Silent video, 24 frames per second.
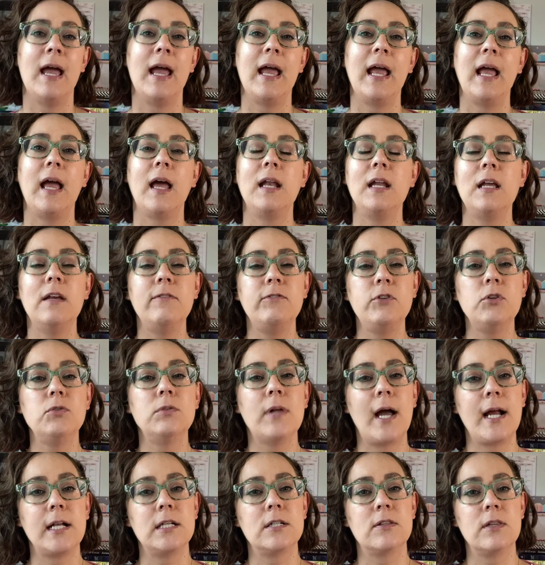And if you
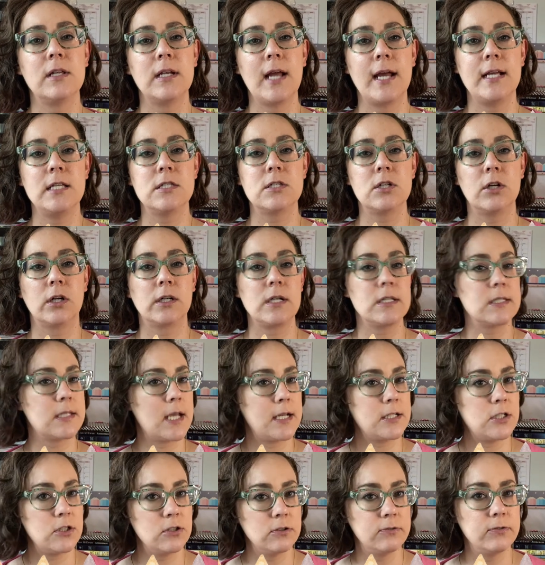liked The Night Circus, I
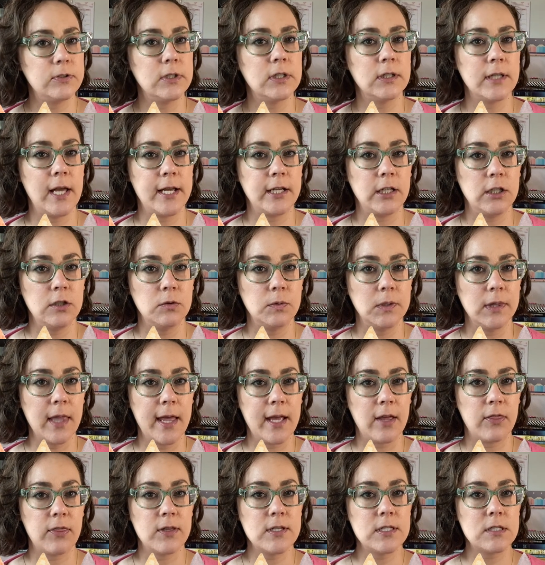do feel like you would
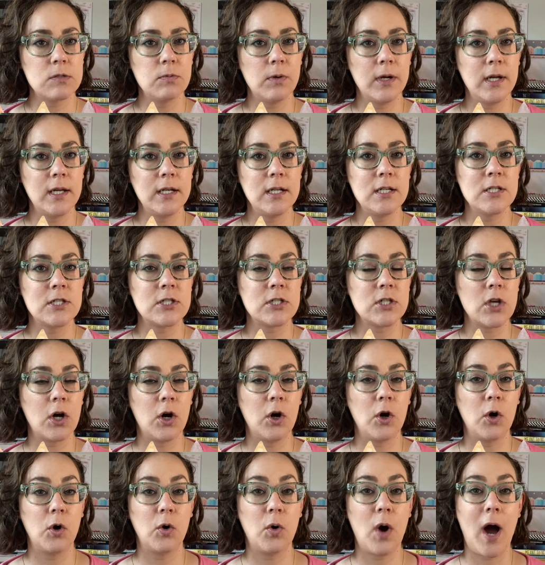like this one,
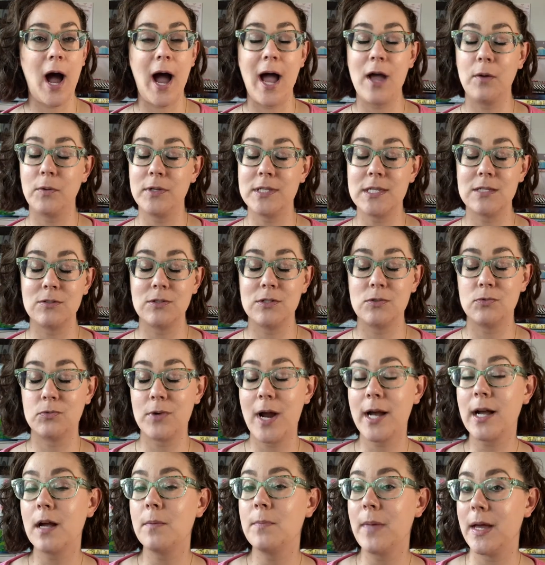so I would
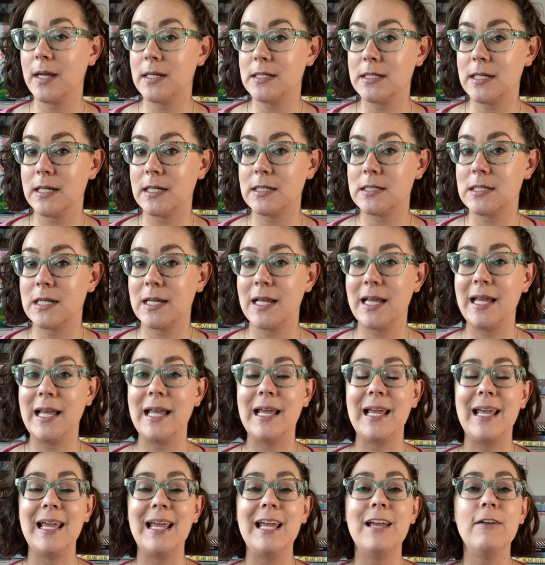recommend it
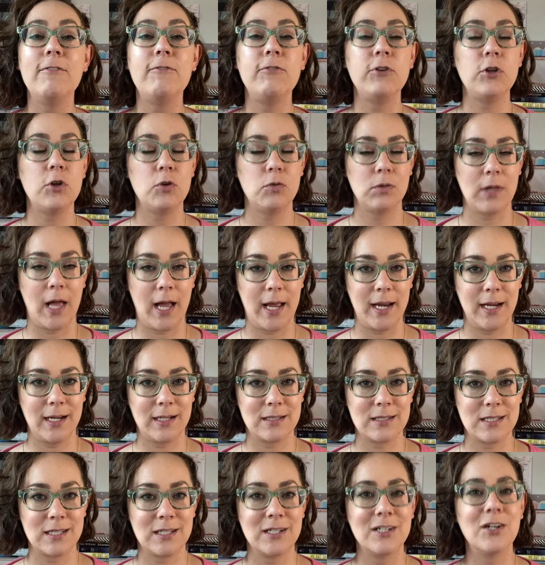if you
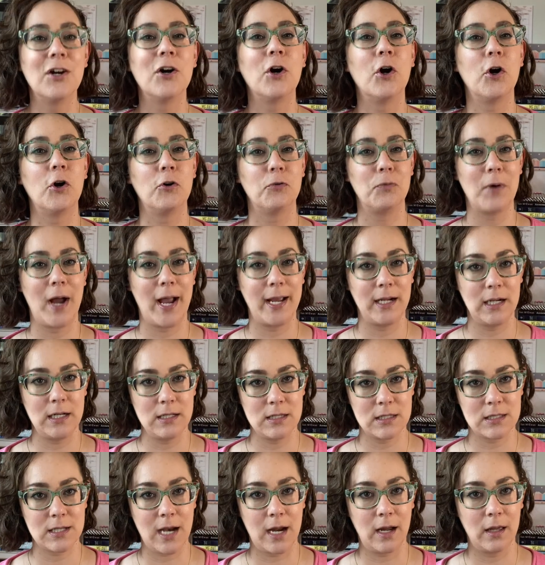liked her writing
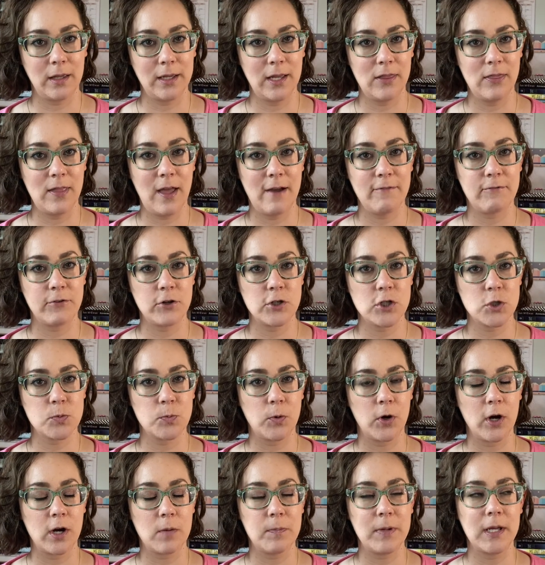style in that first
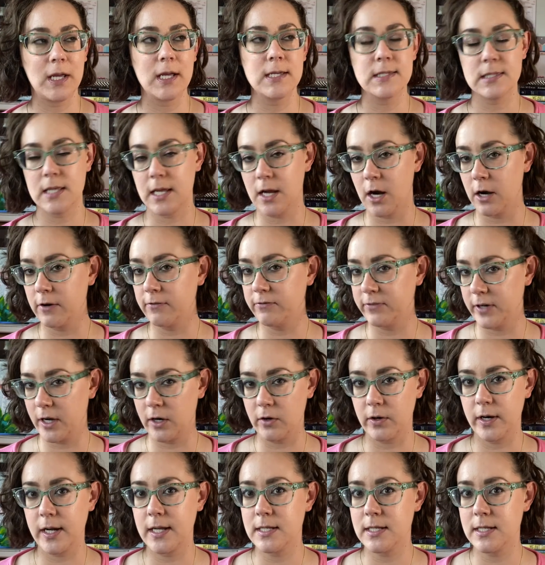book, because they are very